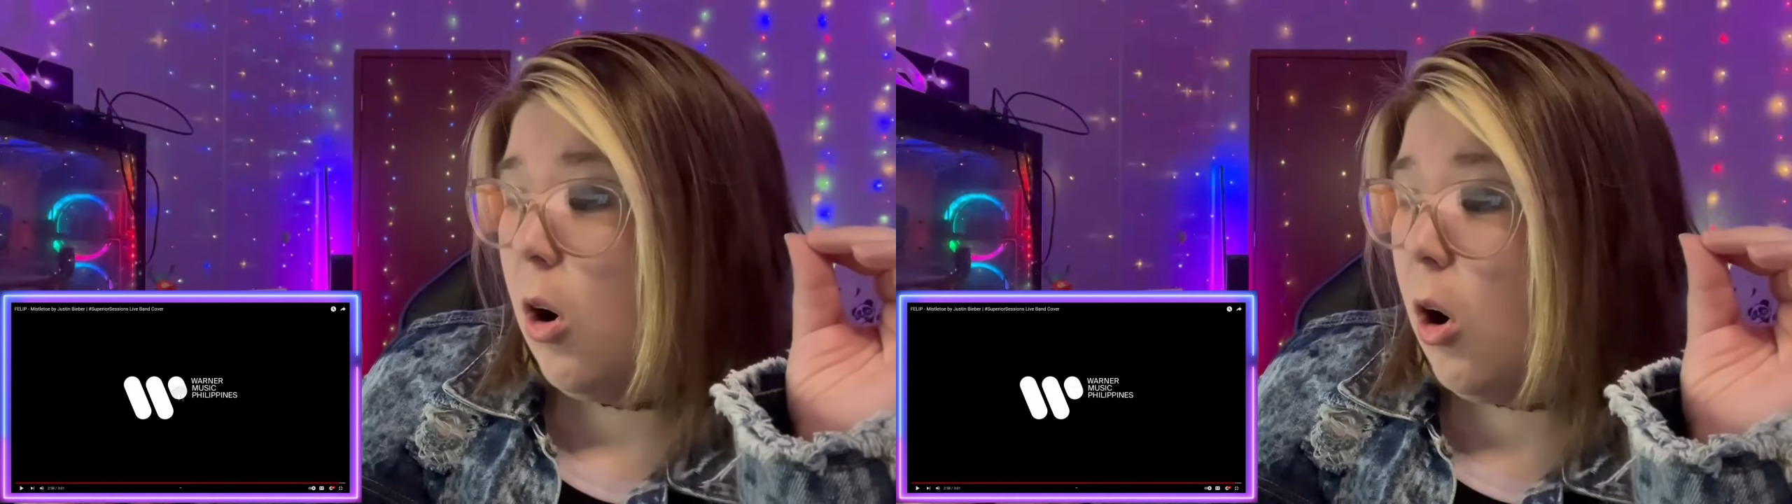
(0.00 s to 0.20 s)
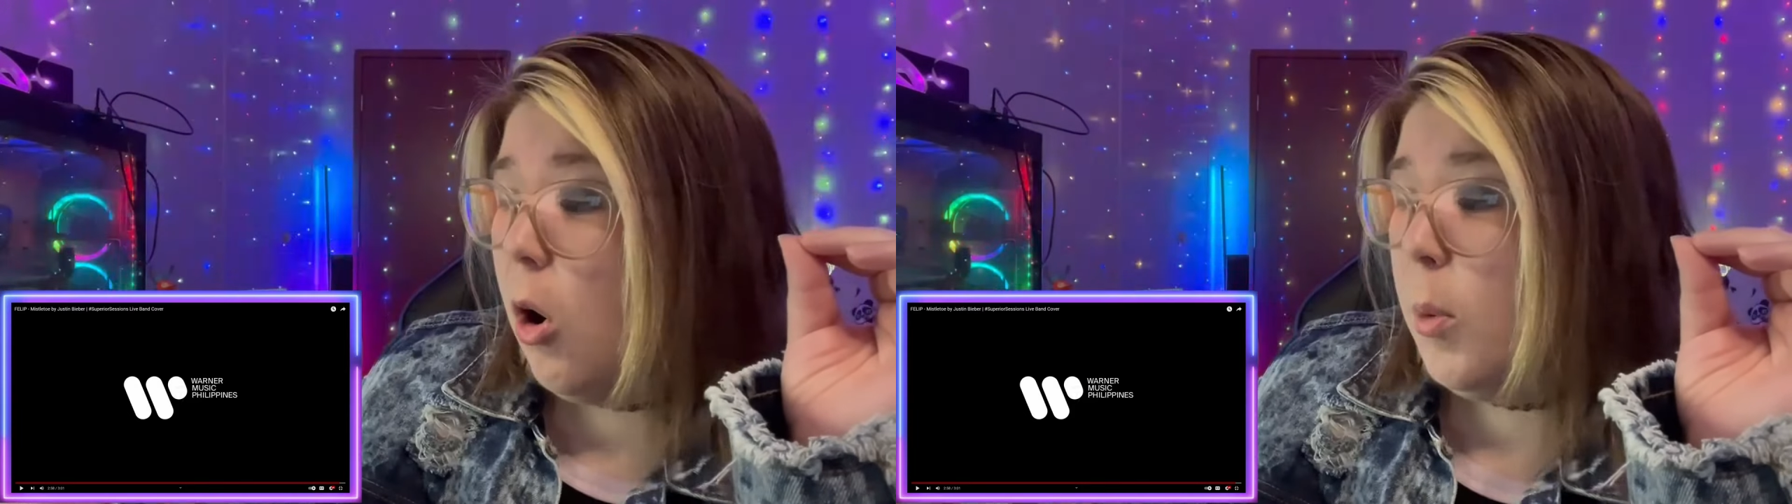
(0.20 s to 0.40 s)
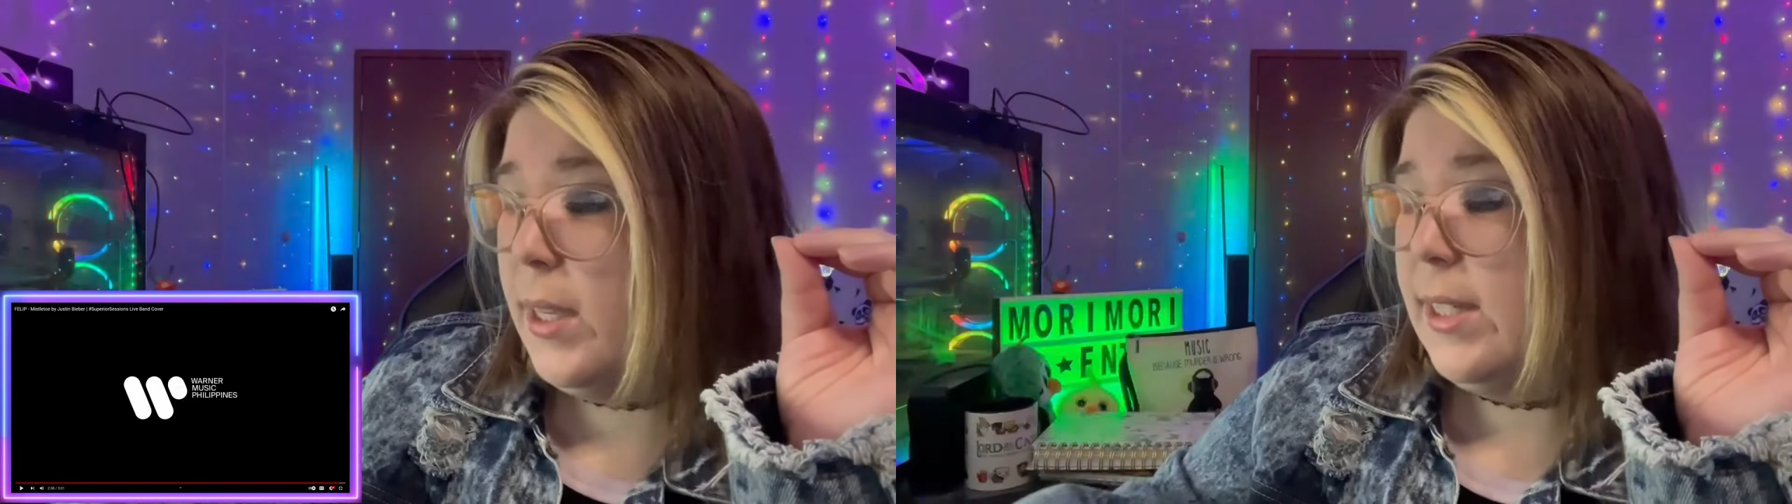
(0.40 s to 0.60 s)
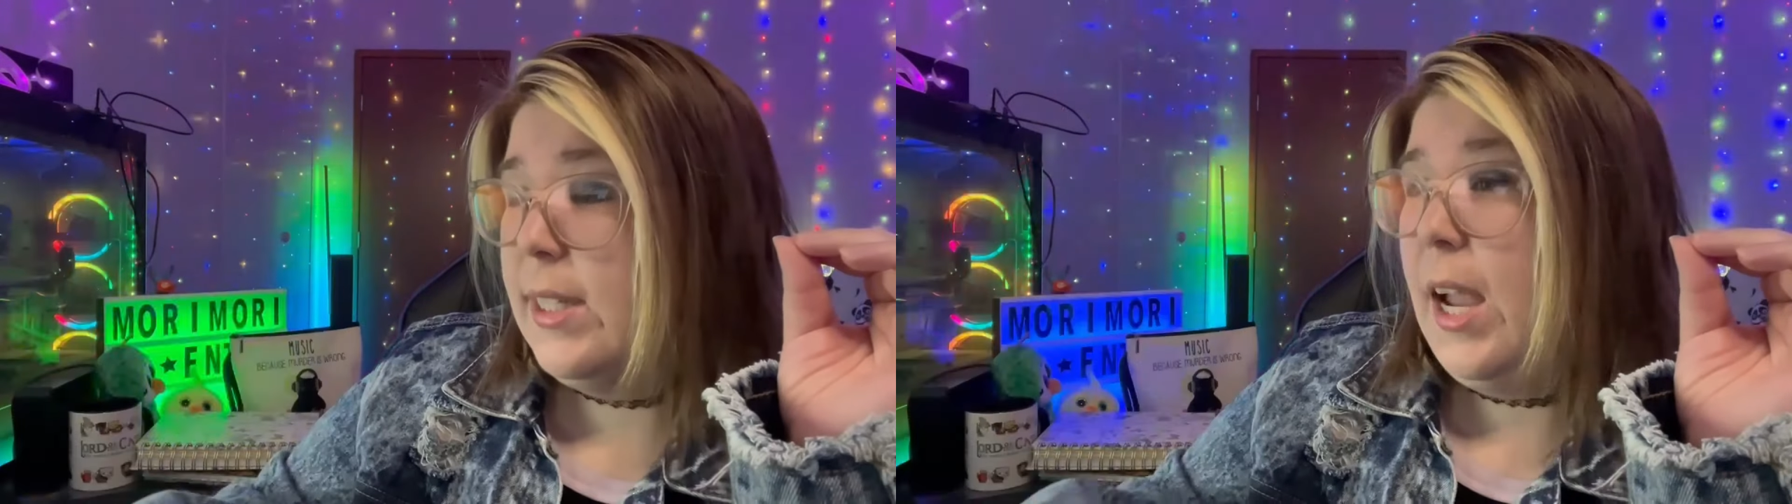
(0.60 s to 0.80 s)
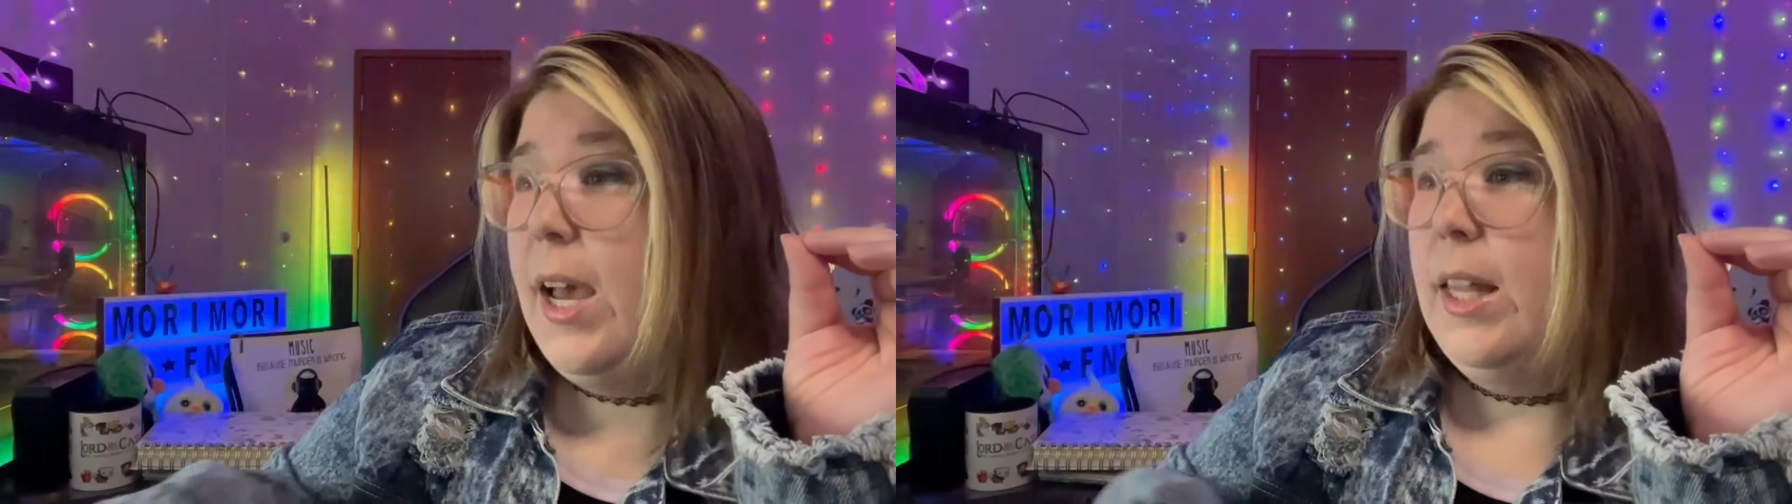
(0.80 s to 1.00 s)
Always
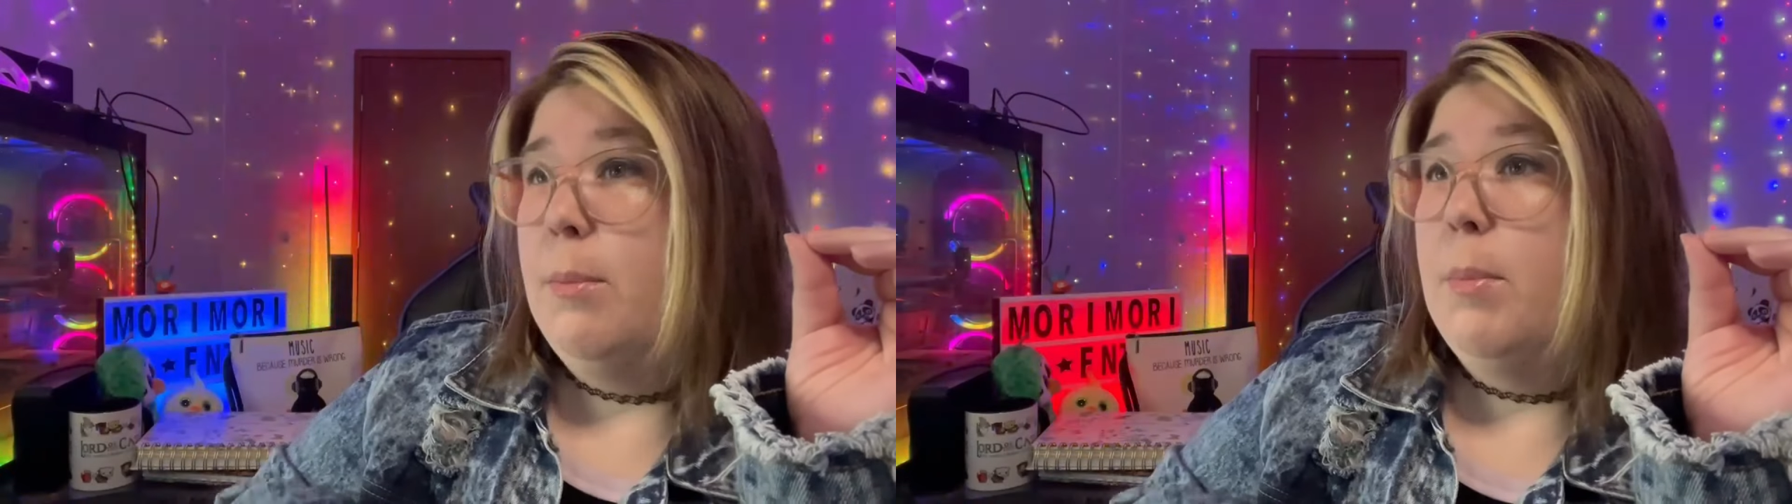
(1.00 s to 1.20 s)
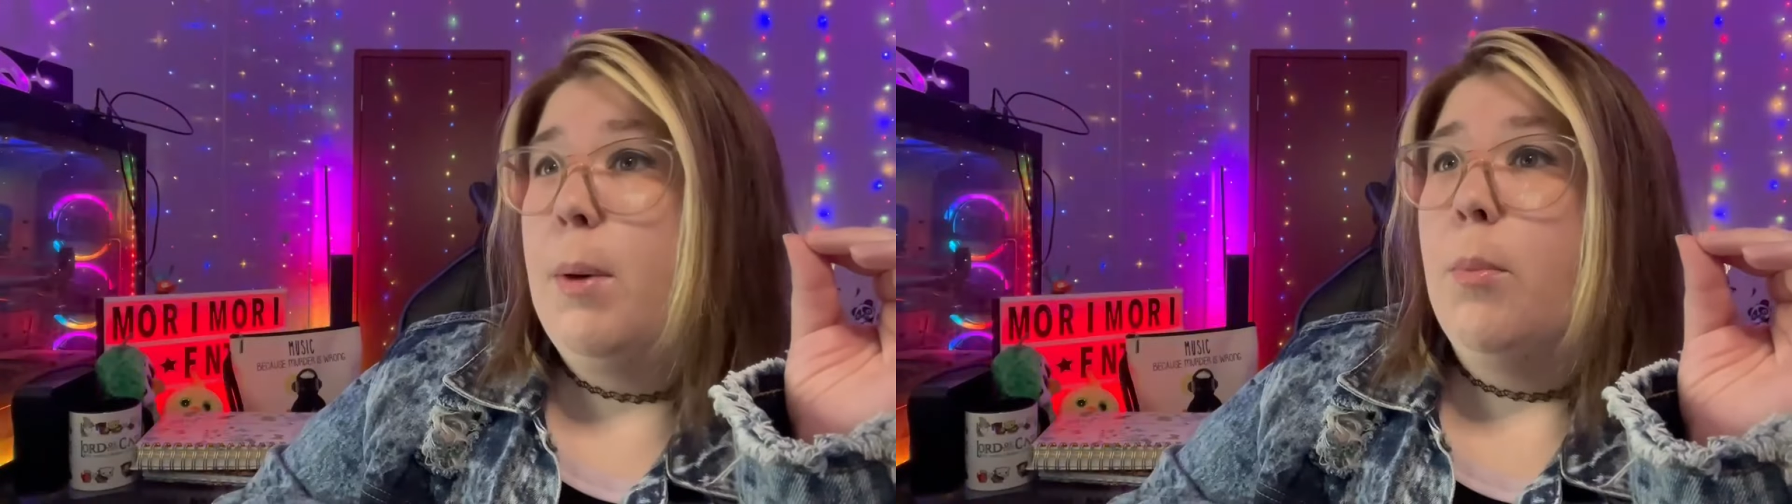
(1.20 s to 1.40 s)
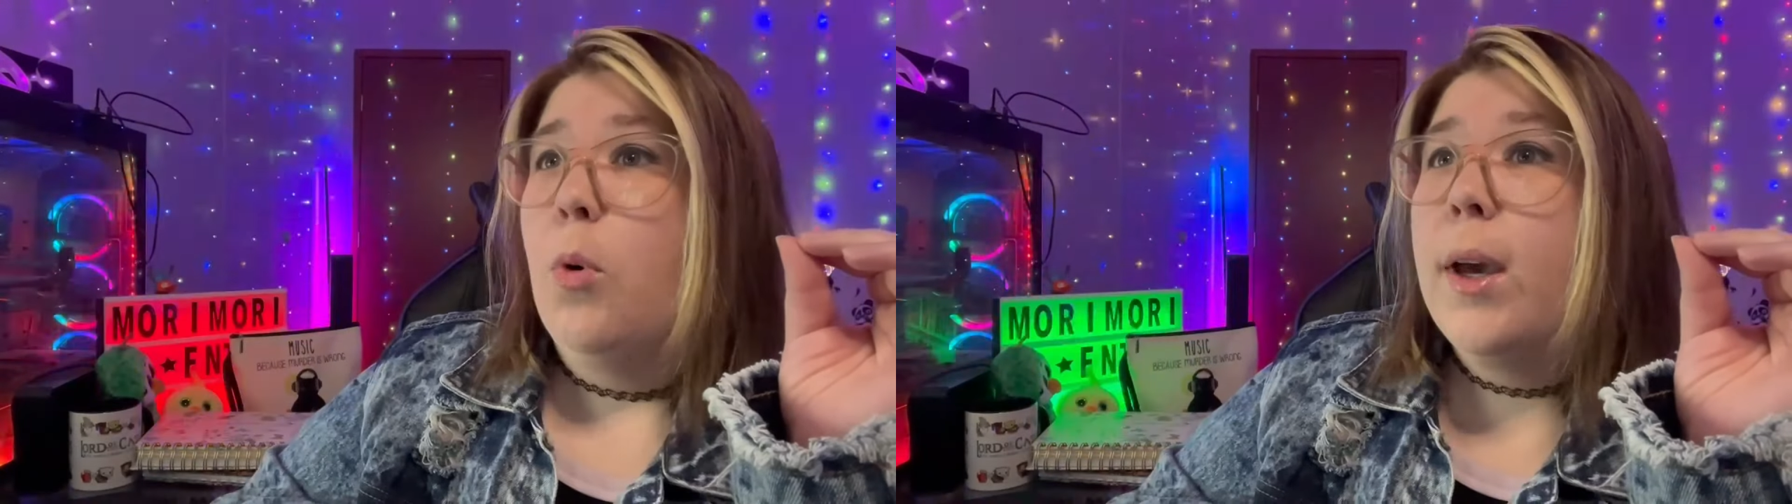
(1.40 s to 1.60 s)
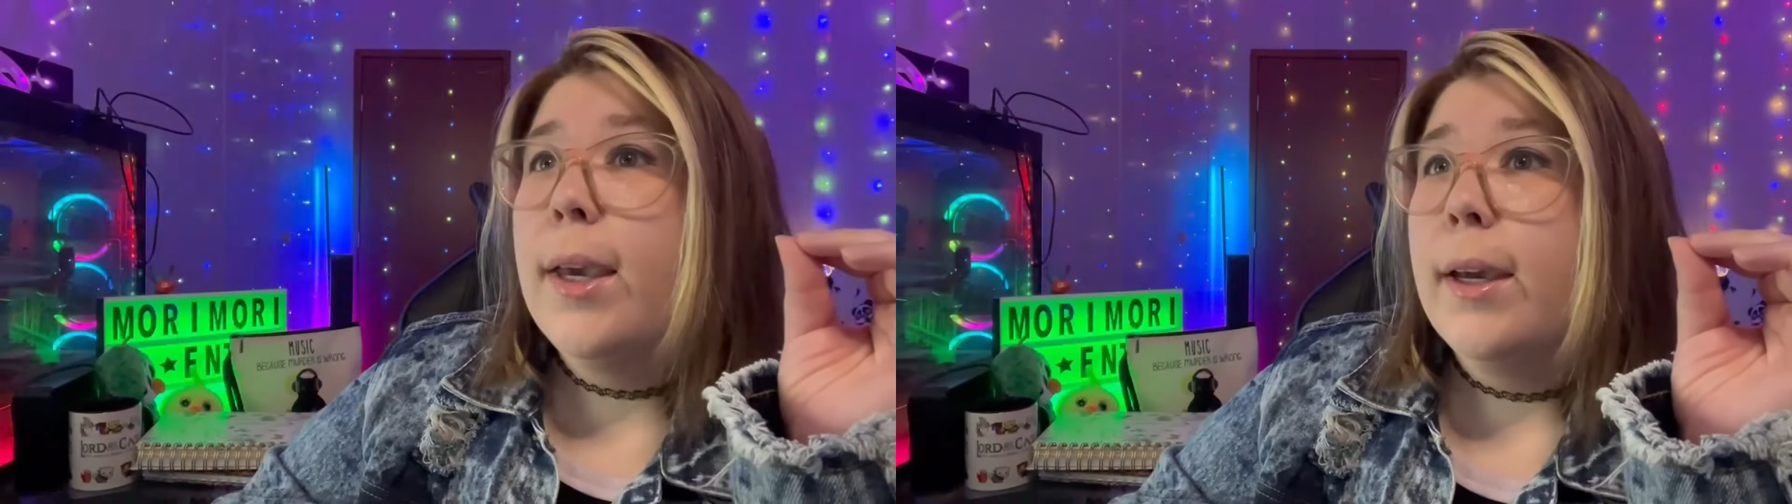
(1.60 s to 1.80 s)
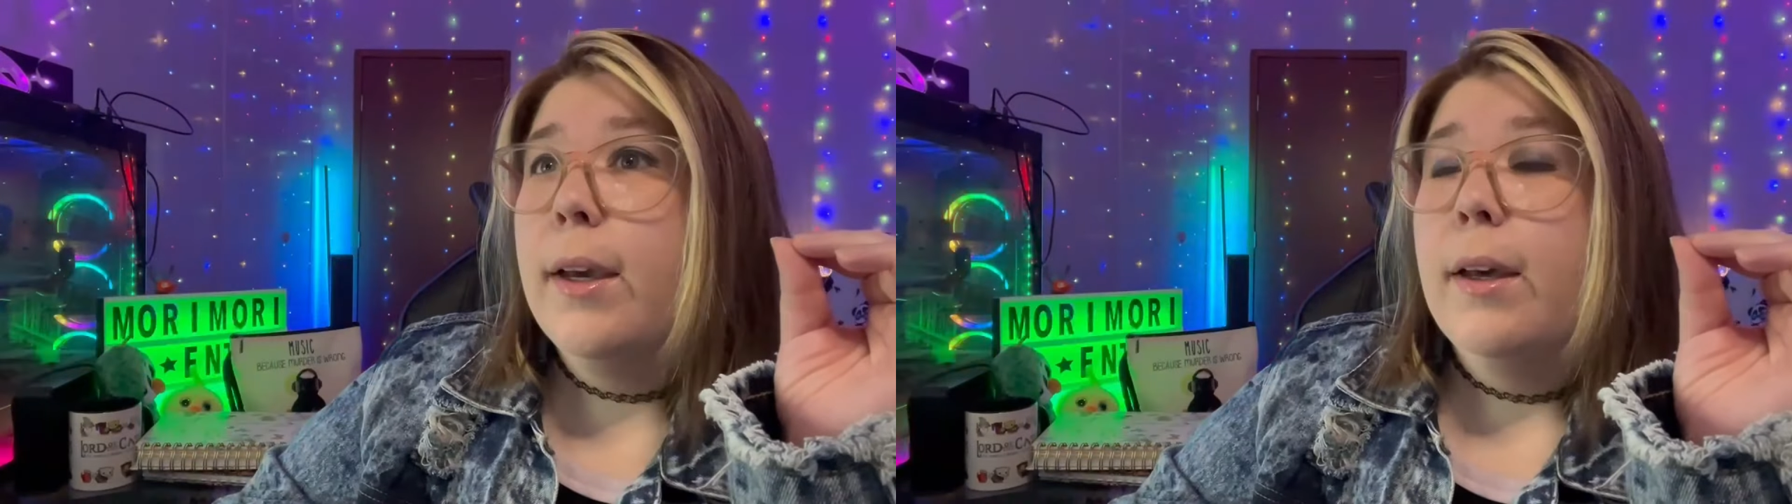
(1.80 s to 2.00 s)
styling, my boy.